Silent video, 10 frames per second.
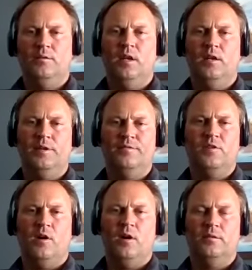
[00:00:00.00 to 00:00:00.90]
and we've
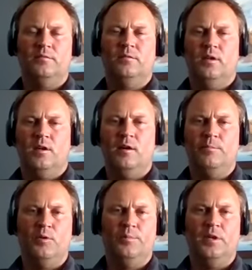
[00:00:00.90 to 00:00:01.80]
got a
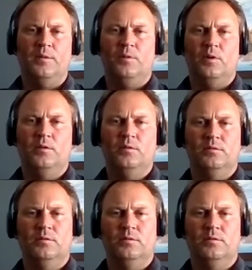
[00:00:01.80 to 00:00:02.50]
couple people.